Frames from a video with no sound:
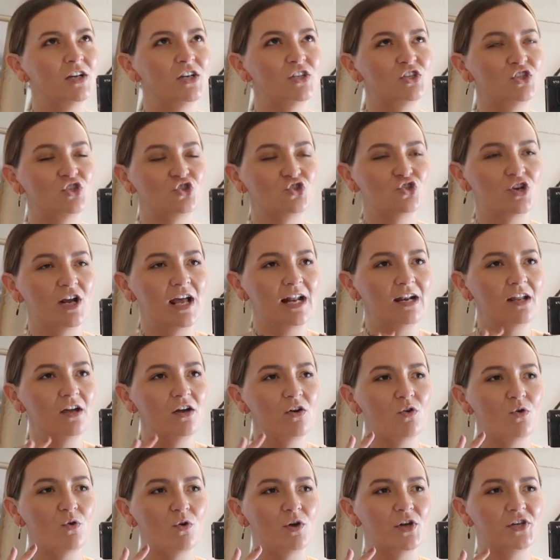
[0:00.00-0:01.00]

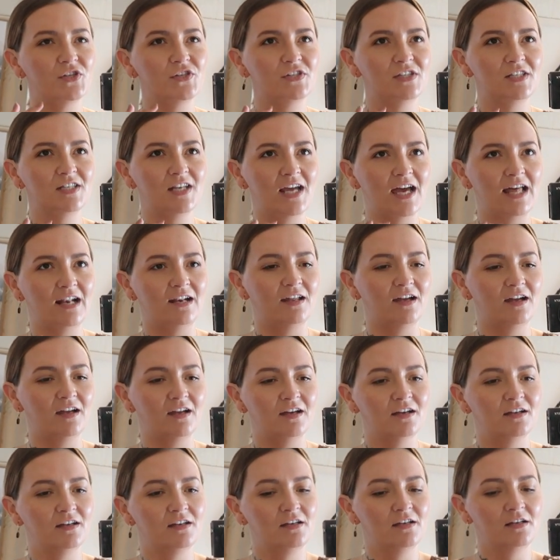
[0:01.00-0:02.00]
Estrella or
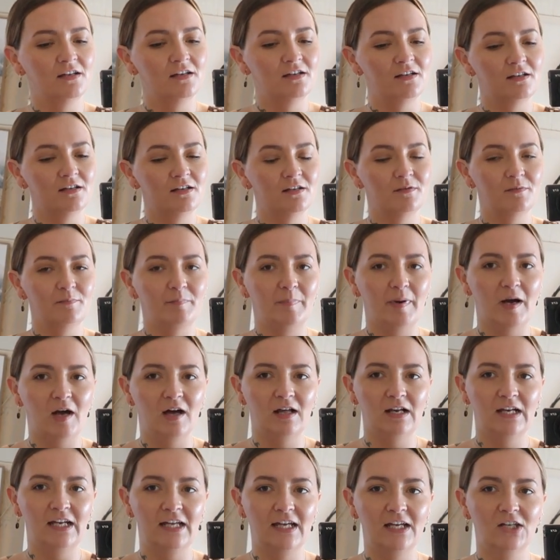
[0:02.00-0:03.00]
Estella
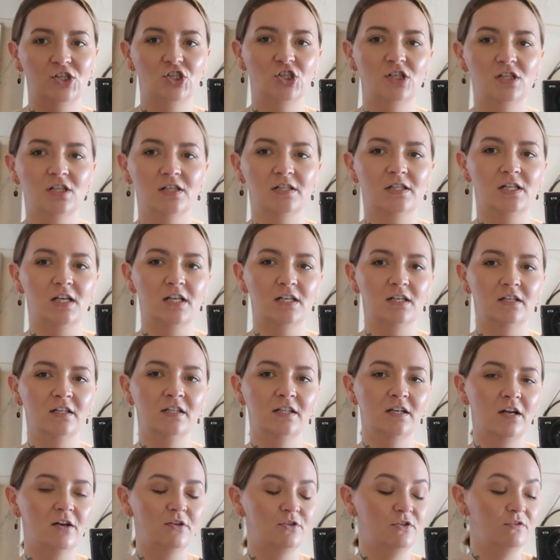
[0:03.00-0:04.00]
Bartlett? She does like
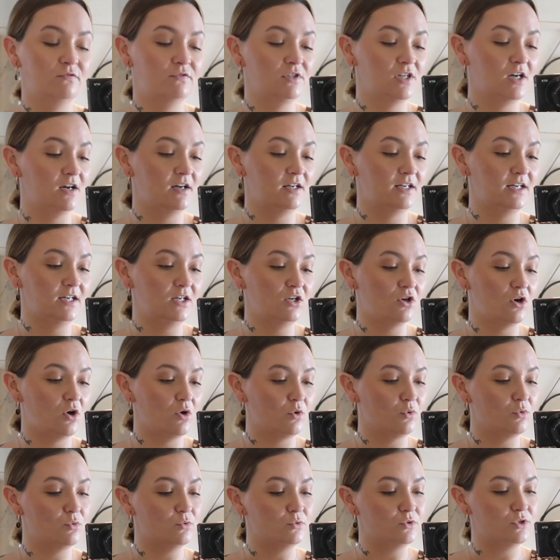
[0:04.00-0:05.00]
loads of tiny
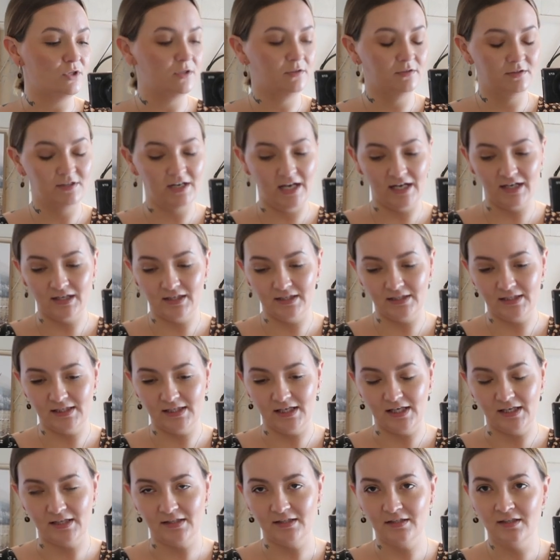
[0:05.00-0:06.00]
gold
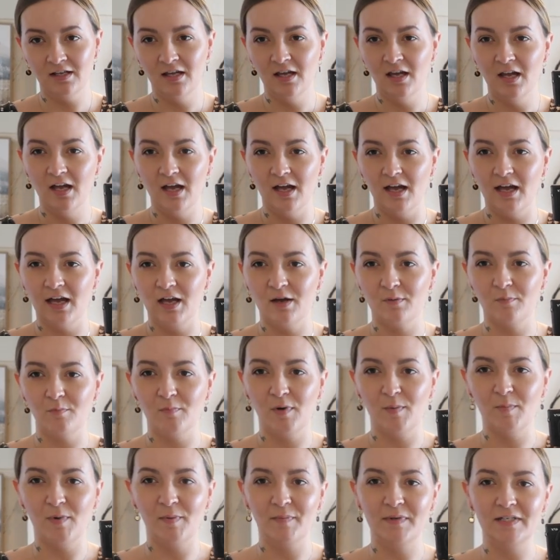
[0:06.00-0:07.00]
necklaces. My
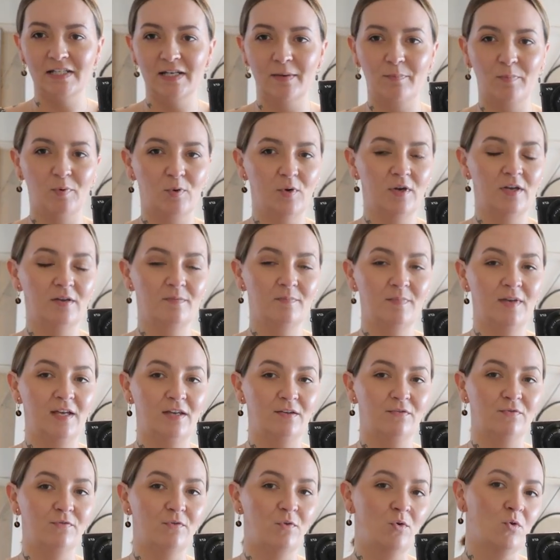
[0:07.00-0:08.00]
mum and dad bought it
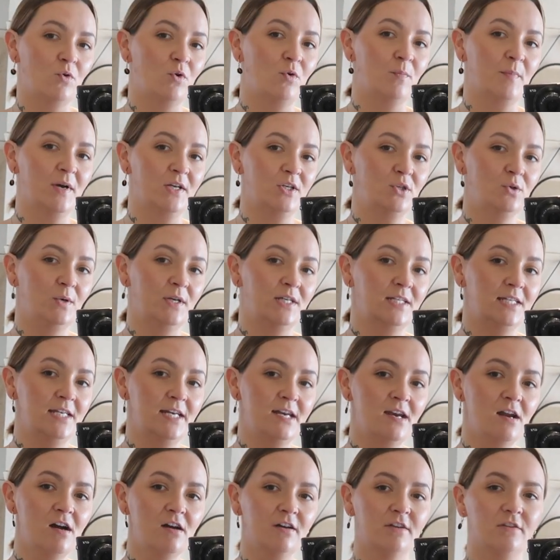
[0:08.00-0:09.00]
me for my
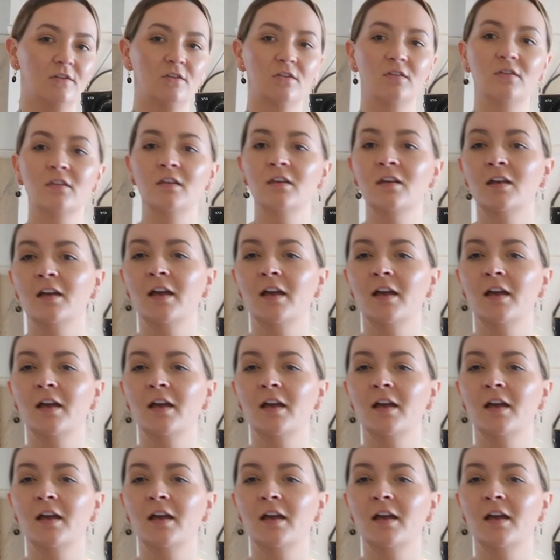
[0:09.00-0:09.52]
29th.